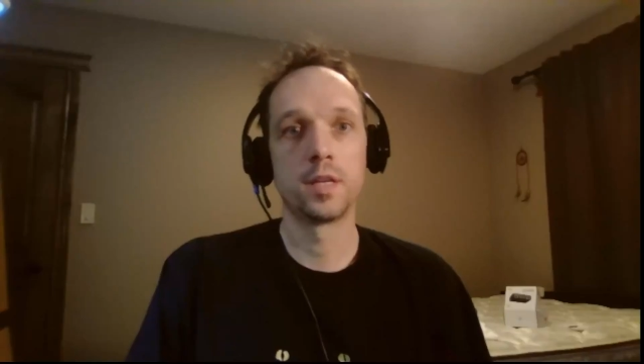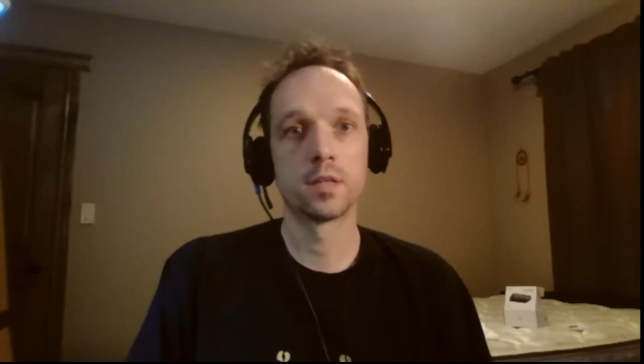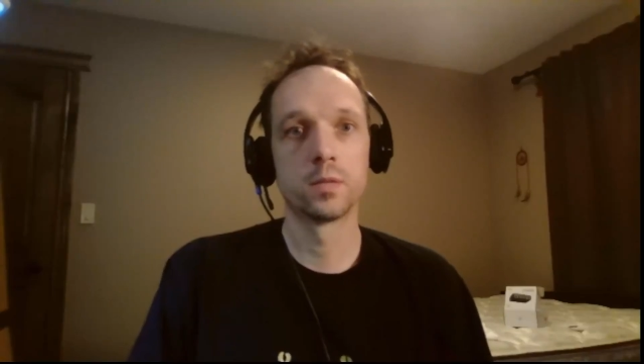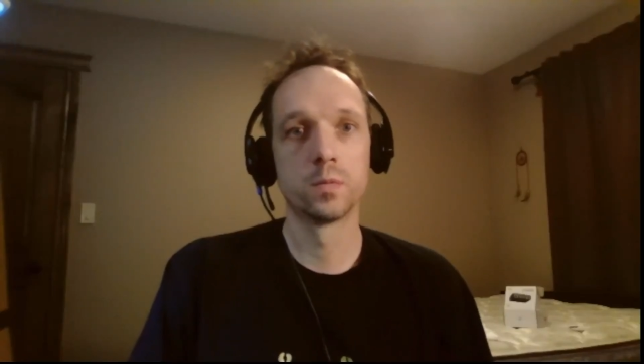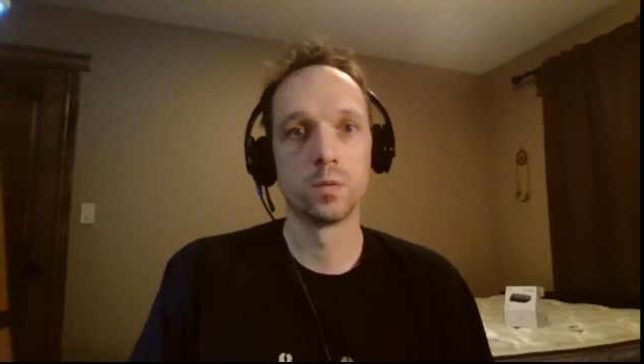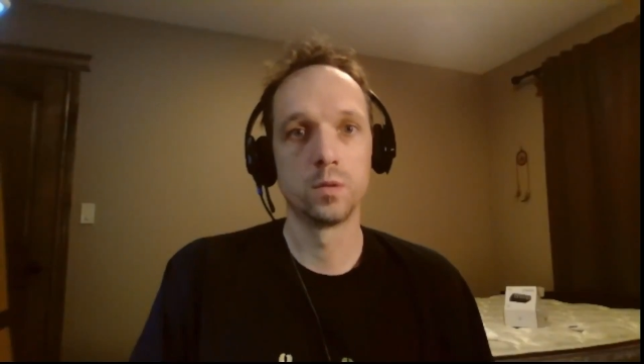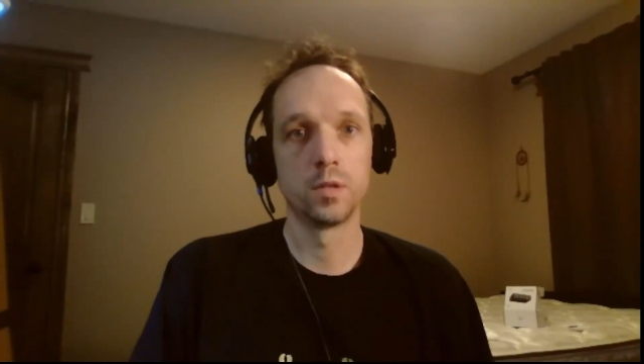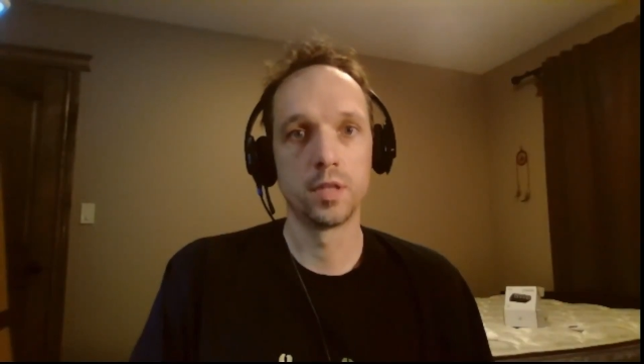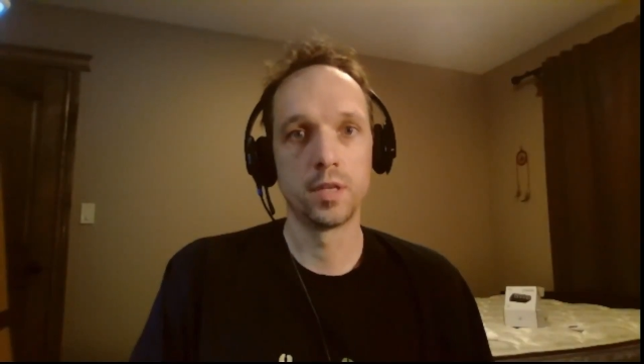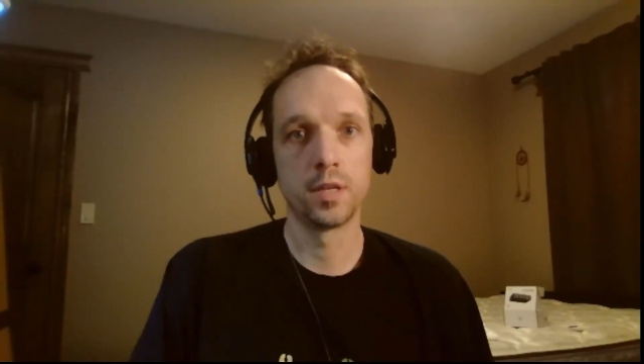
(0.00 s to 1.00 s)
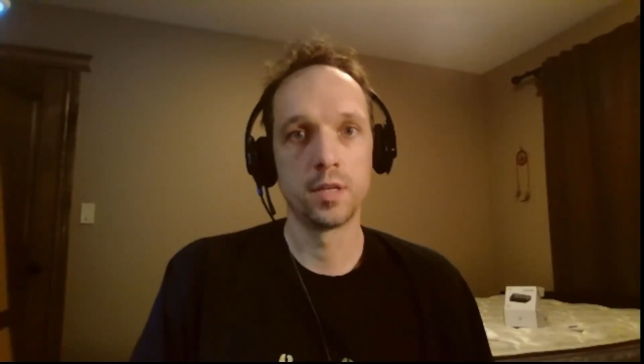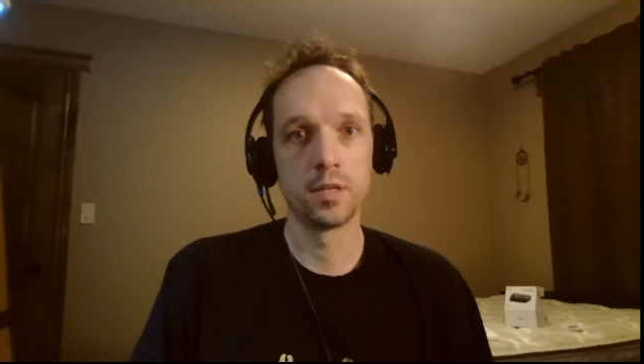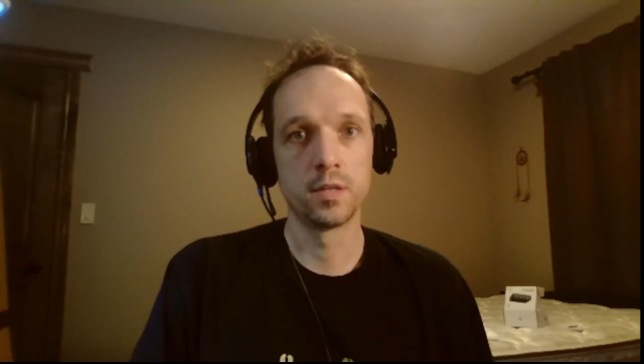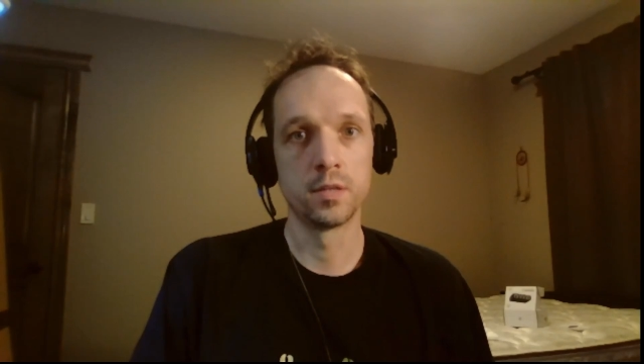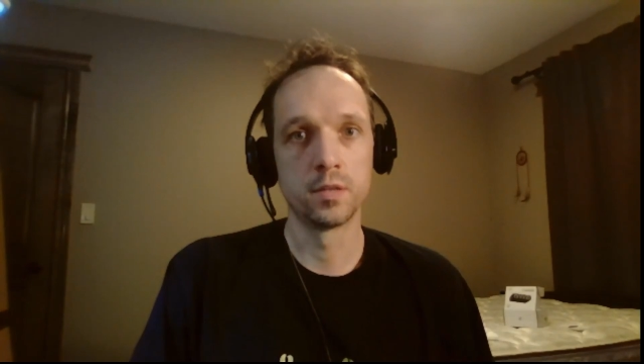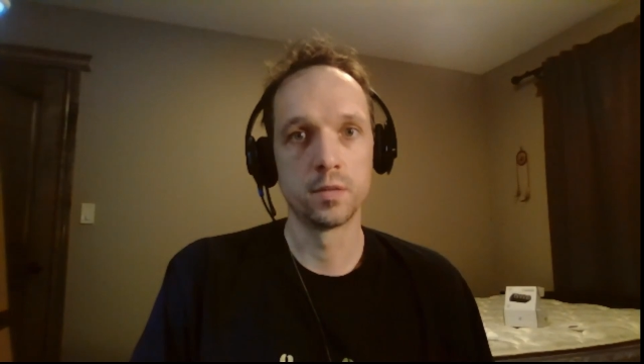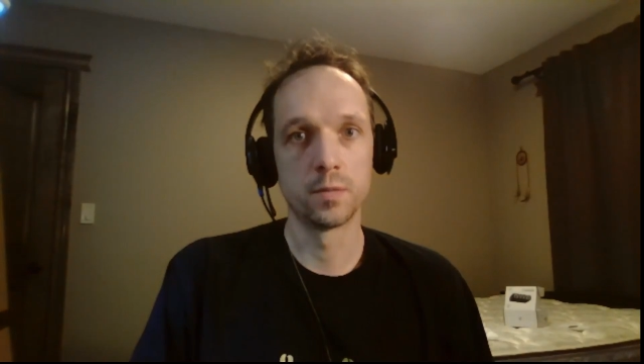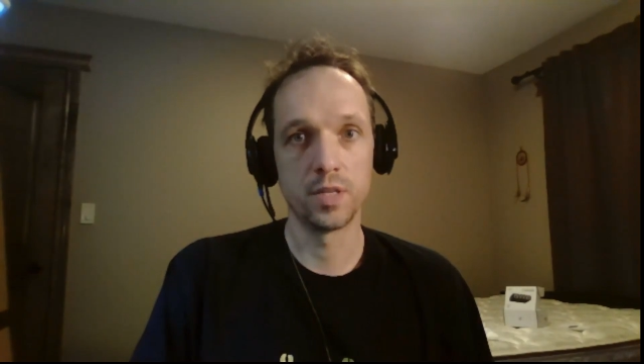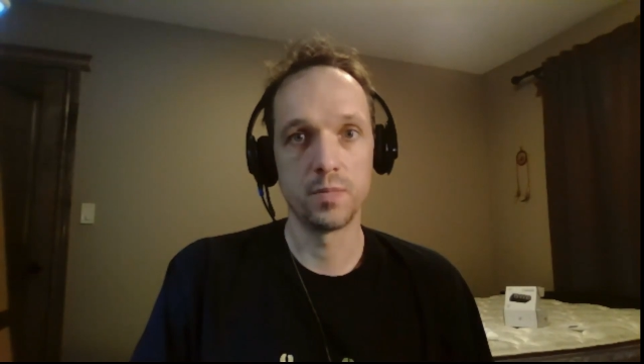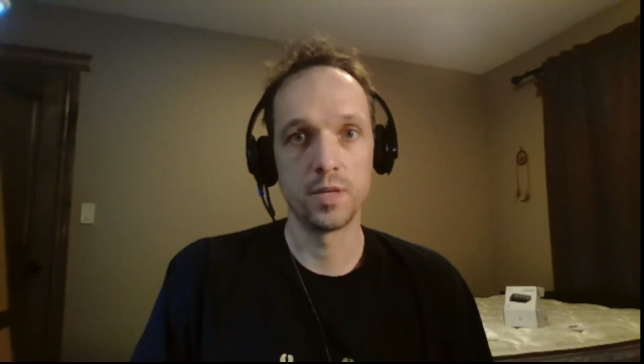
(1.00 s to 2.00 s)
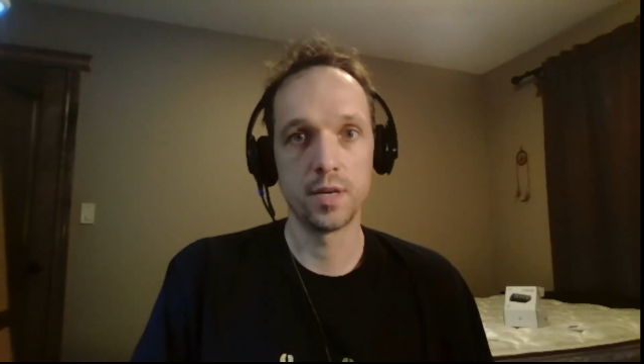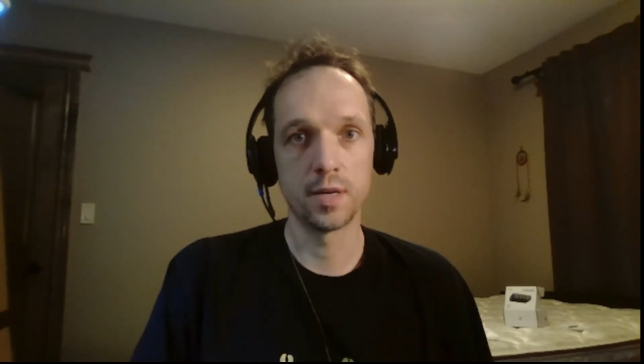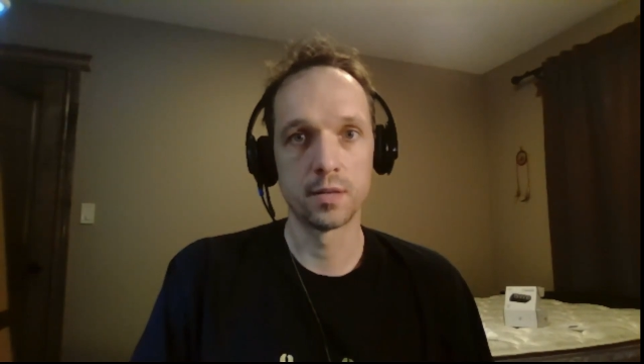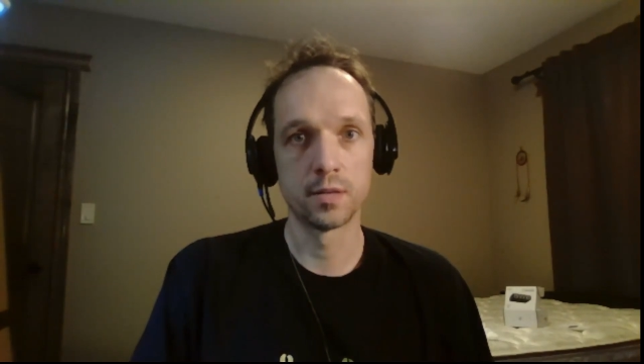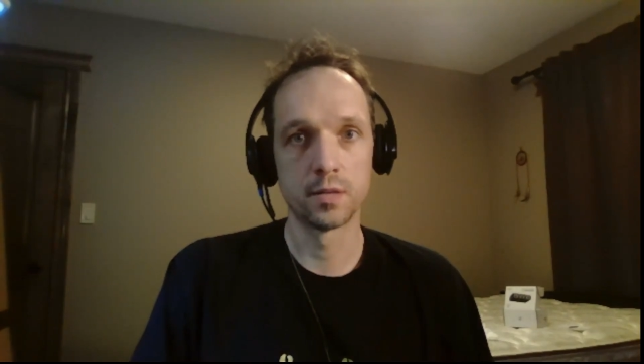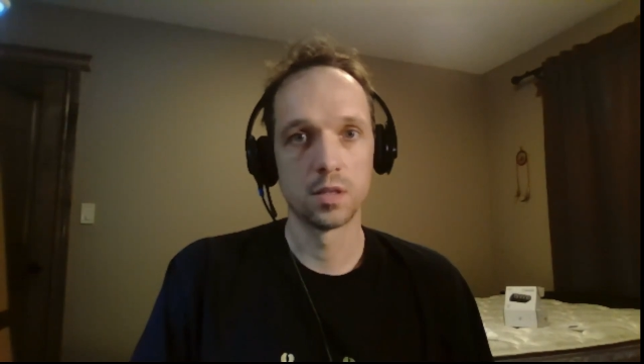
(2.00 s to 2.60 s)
The next rule is for EPS.